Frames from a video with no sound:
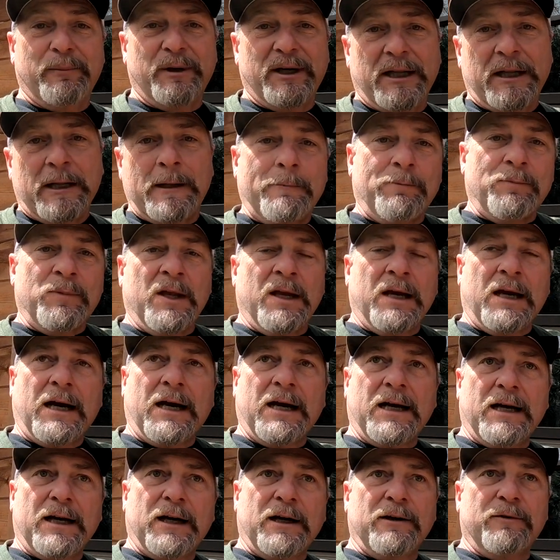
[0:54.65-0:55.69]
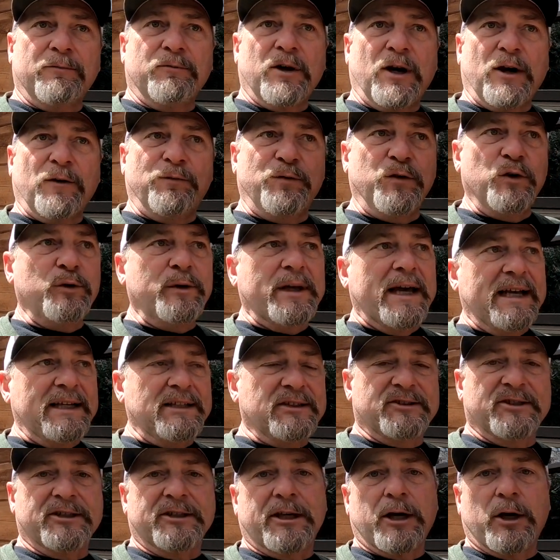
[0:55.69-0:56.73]
But a few
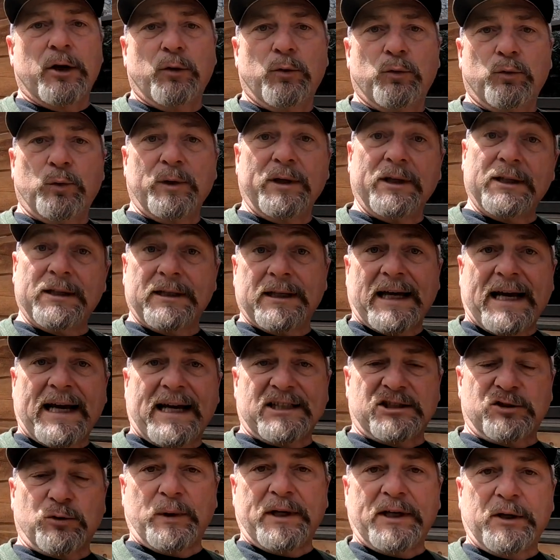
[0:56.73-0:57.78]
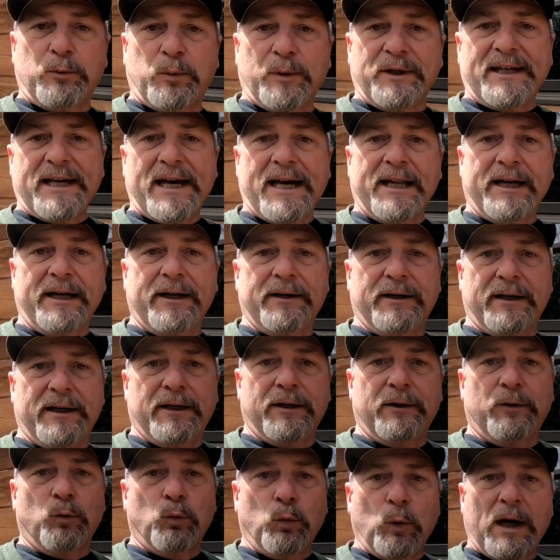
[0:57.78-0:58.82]
days ago, really last week, we kind
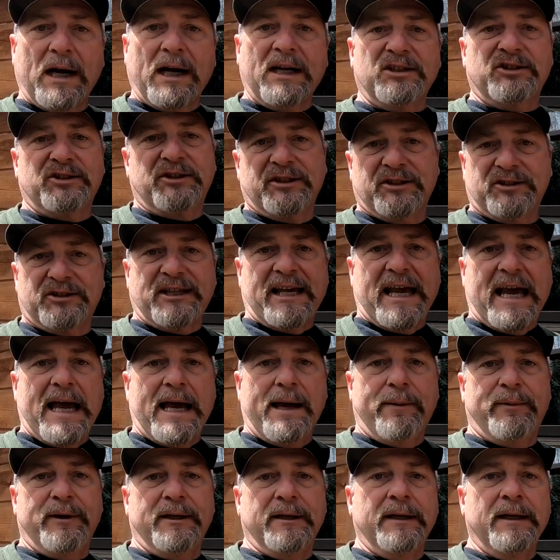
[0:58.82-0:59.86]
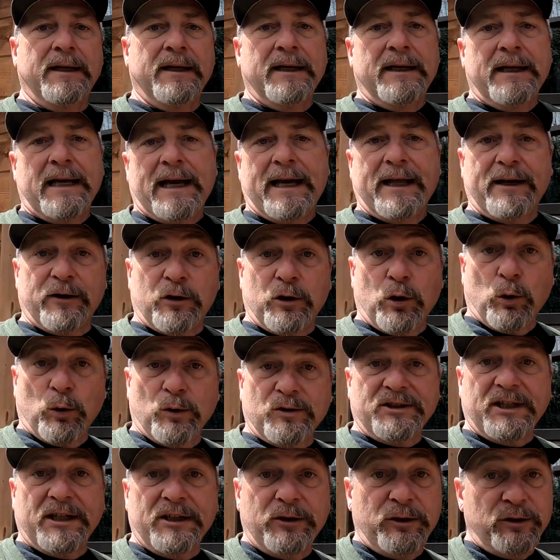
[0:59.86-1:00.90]
of washed this cabin, and of
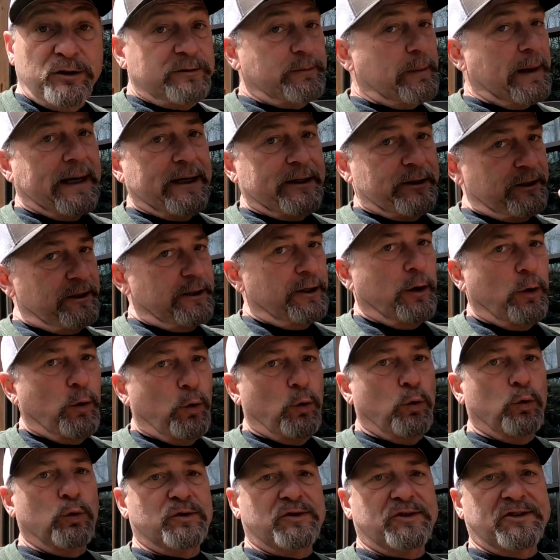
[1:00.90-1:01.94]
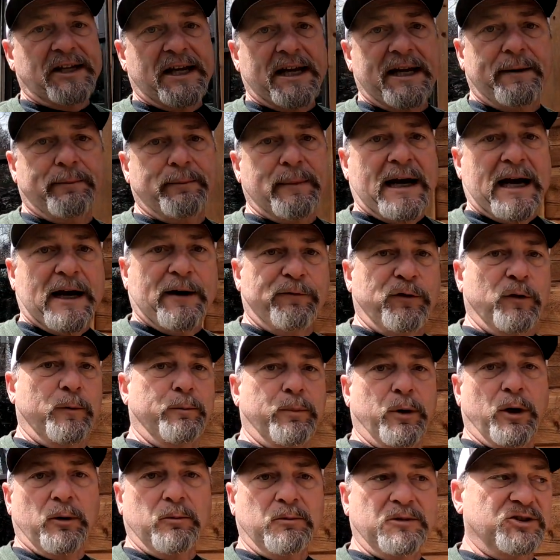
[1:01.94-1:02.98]
course I used my good old standby from
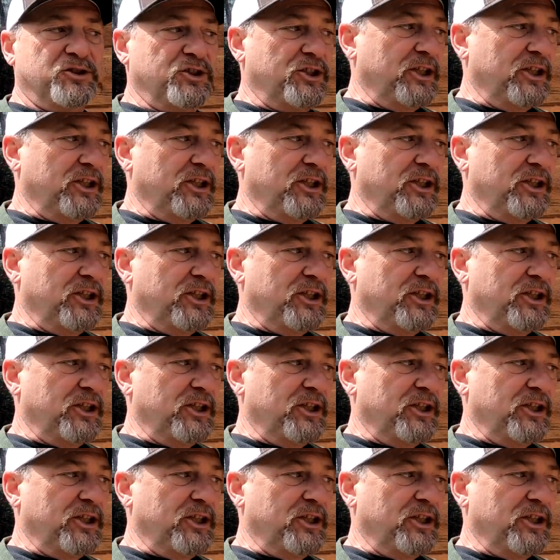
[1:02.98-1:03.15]
Perma